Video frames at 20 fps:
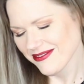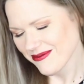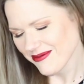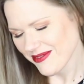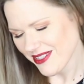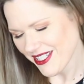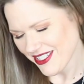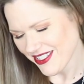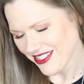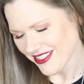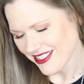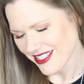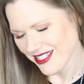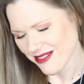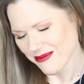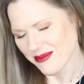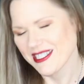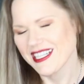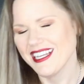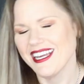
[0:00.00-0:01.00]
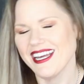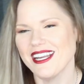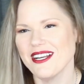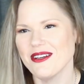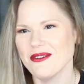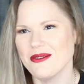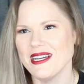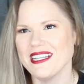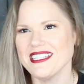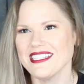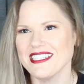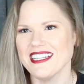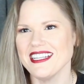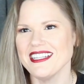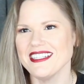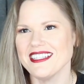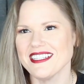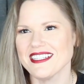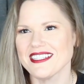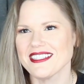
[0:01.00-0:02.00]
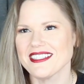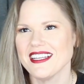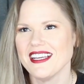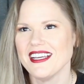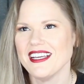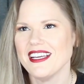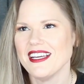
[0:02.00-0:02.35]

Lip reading: Page of Cups. How do I say this?